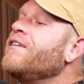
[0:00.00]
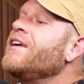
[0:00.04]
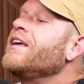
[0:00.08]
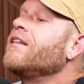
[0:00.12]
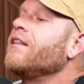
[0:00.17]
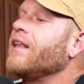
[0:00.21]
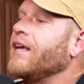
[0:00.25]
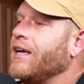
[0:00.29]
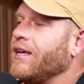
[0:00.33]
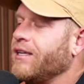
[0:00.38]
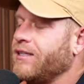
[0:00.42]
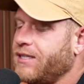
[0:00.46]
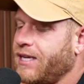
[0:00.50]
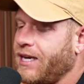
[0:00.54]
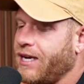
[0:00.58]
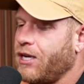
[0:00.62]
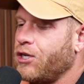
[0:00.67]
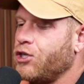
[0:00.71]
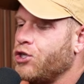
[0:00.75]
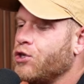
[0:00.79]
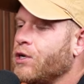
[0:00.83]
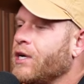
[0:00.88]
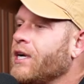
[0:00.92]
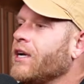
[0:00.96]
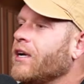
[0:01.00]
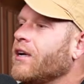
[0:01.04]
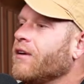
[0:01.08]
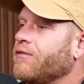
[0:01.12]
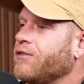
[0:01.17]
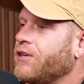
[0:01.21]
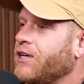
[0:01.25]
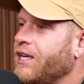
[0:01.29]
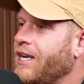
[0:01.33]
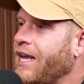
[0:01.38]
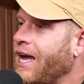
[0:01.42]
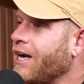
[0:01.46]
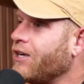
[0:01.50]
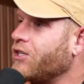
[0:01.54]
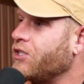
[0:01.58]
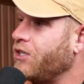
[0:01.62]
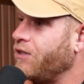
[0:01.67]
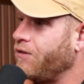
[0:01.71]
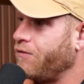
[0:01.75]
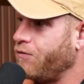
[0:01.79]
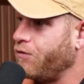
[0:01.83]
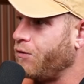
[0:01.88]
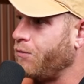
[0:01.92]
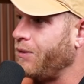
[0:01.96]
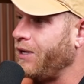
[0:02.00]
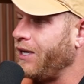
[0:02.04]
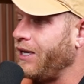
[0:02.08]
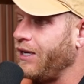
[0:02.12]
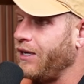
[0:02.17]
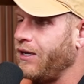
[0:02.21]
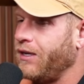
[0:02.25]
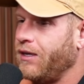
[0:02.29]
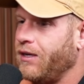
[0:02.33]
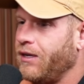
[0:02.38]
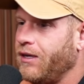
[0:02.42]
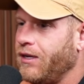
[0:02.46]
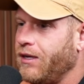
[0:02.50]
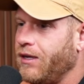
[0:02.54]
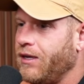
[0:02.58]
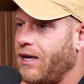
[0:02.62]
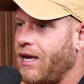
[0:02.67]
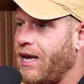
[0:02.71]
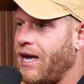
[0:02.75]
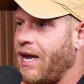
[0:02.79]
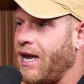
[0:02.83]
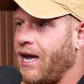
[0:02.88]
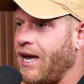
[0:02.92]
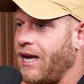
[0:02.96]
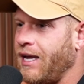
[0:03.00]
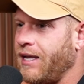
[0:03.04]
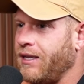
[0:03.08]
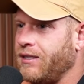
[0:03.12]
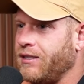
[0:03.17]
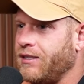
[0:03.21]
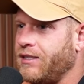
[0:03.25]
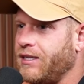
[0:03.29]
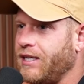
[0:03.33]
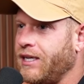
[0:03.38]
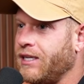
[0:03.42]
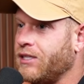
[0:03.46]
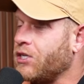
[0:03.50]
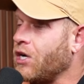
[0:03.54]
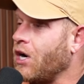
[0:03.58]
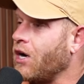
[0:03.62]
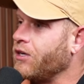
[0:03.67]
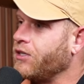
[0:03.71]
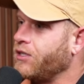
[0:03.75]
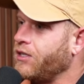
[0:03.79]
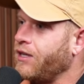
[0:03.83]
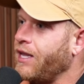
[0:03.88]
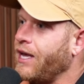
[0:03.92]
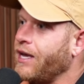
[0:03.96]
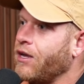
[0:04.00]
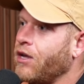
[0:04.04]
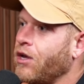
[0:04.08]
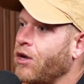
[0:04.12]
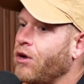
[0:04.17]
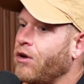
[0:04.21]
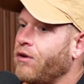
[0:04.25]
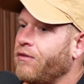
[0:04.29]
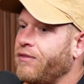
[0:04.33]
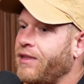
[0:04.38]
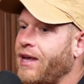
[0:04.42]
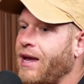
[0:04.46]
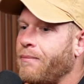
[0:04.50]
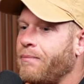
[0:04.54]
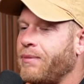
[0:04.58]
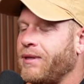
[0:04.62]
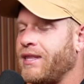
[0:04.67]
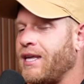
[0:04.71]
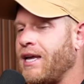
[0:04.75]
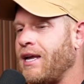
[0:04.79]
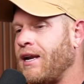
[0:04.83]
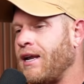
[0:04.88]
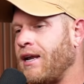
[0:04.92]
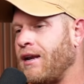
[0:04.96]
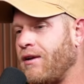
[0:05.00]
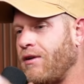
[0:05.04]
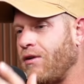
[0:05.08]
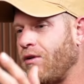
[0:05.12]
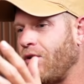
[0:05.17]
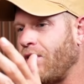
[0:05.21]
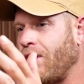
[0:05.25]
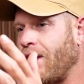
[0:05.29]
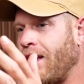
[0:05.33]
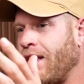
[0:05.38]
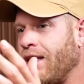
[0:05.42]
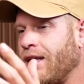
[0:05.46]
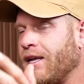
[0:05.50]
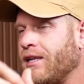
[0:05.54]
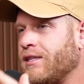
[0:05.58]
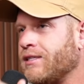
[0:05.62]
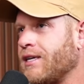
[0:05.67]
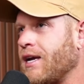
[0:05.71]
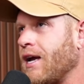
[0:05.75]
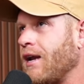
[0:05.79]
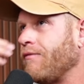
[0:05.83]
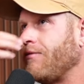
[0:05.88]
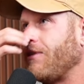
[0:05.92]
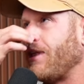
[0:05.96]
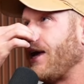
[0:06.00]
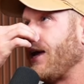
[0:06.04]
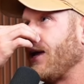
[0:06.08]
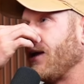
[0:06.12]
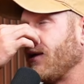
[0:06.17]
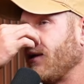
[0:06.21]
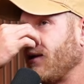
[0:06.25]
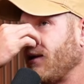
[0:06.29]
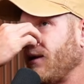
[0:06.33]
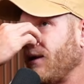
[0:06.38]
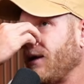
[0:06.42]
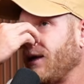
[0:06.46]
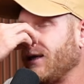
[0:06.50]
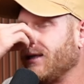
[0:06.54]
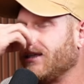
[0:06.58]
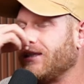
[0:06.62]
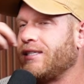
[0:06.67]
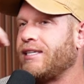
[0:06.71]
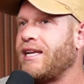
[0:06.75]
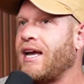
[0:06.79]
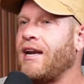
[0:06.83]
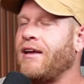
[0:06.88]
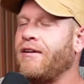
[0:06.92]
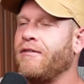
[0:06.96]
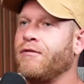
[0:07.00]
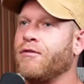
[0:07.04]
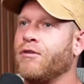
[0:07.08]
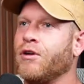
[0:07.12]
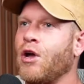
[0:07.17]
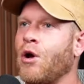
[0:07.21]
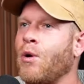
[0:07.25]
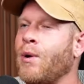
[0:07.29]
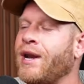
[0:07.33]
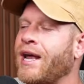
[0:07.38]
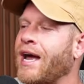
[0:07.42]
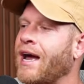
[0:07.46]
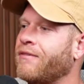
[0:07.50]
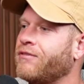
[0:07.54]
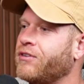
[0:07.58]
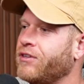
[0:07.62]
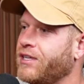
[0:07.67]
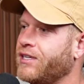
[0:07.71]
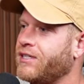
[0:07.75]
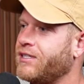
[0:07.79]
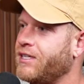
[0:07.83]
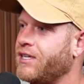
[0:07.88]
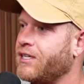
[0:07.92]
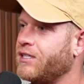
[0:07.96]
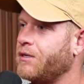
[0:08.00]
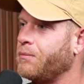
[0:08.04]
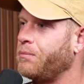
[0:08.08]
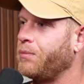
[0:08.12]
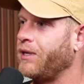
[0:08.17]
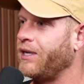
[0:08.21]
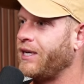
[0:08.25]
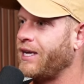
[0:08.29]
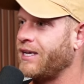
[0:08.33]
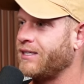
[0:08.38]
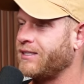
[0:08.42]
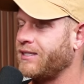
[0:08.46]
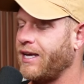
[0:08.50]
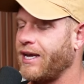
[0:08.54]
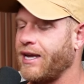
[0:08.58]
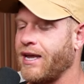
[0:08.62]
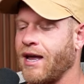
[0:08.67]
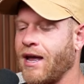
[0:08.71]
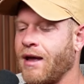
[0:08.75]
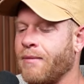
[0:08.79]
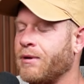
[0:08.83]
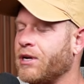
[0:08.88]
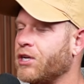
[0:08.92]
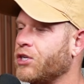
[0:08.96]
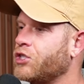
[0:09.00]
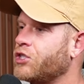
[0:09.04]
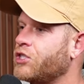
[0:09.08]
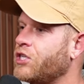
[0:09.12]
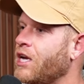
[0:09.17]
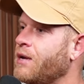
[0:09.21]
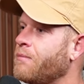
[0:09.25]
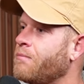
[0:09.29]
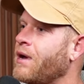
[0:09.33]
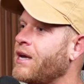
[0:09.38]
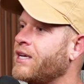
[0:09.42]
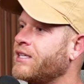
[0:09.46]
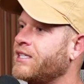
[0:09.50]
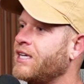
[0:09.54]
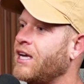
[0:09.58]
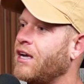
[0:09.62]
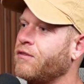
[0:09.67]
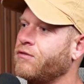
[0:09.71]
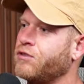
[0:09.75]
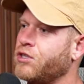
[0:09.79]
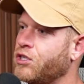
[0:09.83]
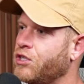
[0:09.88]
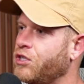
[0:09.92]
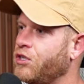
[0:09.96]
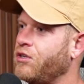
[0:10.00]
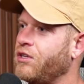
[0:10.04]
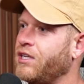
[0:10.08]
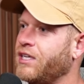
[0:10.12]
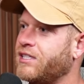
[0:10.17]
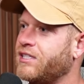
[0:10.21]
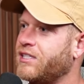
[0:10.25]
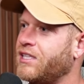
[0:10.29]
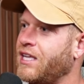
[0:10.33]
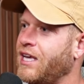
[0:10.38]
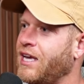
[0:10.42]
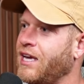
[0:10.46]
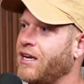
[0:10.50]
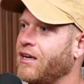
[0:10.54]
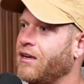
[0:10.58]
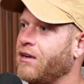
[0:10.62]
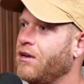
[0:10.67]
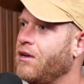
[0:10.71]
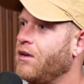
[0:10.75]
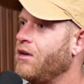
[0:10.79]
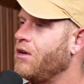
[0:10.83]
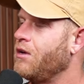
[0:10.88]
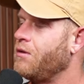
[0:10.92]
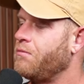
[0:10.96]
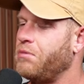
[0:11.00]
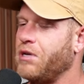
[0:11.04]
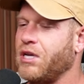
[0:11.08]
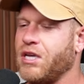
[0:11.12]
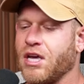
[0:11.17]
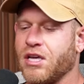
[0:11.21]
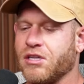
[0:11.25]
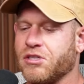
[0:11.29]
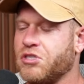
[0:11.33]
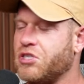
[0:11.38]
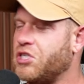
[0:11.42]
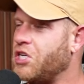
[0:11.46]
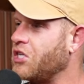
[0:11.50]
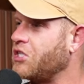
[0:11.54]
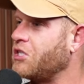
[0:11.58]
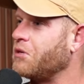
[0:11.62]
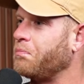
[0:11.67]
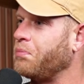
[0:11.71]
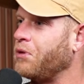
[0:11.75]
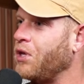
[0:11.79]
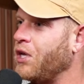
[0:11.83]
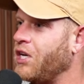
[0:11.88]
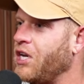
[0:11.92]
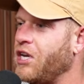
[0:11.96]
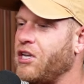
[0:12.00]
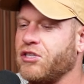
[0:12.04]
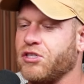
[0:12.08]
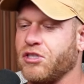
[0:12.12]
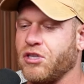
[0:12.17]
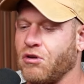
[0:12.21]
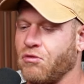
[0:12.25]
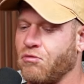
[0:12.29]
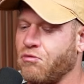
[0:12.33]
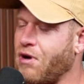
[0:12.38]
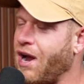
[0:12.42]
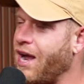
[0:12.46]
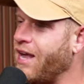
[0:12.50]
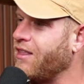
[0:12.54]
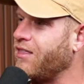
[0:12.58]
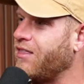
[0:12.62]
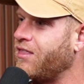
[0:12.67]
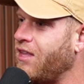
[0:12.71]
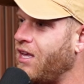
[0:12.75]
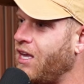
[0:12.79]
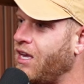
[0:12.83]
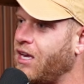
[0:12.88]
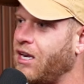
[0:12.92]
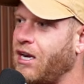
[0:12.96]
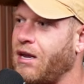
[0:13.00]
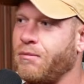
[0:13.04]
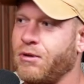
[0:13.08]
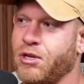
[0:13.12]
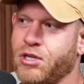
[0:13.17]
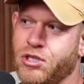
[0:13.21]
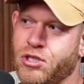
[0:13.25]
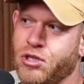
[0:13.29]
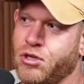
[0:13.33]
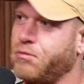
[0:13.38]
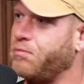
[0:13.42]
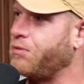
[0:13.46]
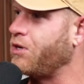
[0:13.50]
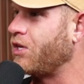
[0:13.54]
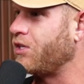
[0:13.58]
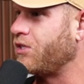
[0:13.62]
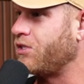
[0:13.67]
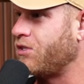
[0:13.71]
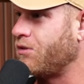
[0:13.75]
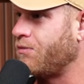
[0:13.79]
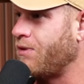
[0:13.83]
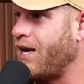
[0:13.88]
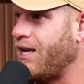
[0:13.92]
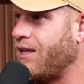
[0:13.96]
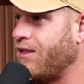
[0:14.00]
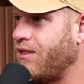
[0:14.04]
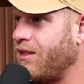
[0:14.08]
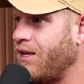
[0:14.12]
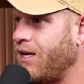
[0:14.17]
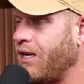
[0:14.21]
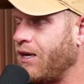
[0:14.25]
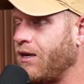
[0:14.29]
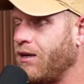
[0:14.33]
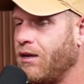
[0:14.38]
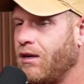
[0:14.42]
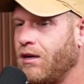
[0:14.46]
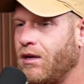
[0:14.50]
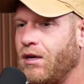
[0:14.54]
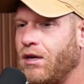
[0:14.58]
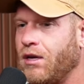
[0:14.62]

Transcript: feeling. It's like a drink of connection yeah. for me. And it's hard to let go of that. But then uh, I, it's kind of like instead of going after this discipline as like i am am going to shame myself to do this thing because discipline it's the right thing and I'm going to do it because it's the right thing,